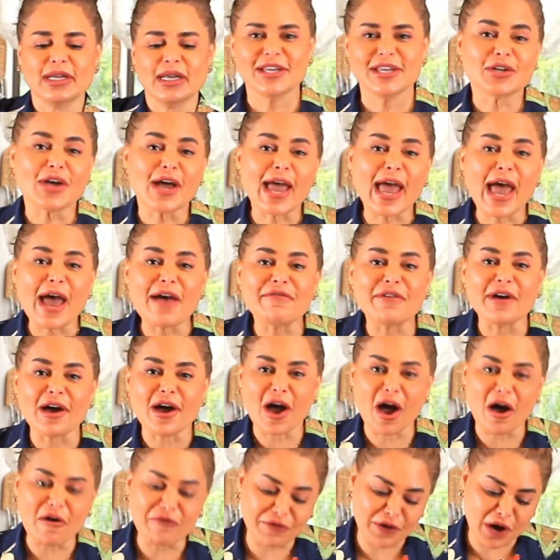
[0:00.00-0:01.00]
So I have a
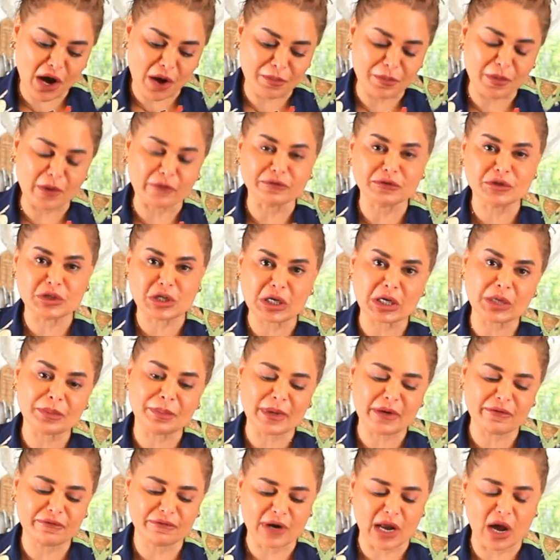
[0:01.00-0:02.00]
1/2 cup of
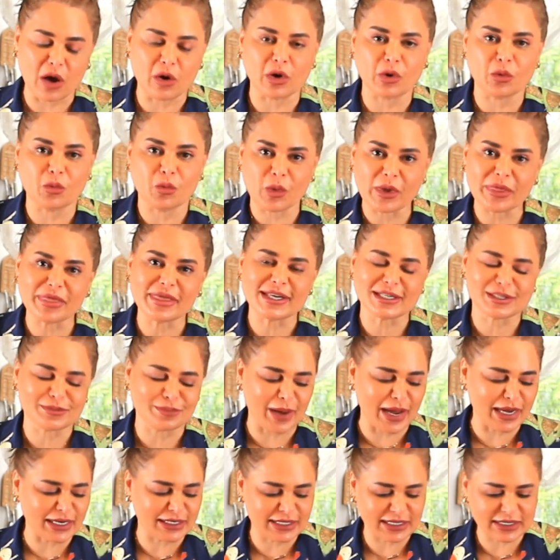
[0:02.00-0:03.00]
chickpea flour with the
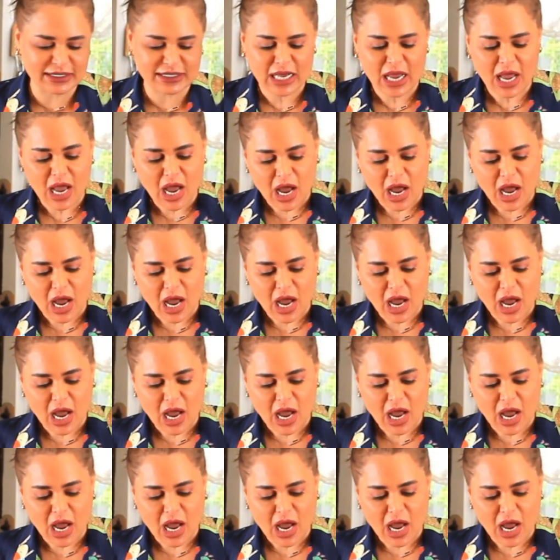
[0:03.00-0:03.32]
spices.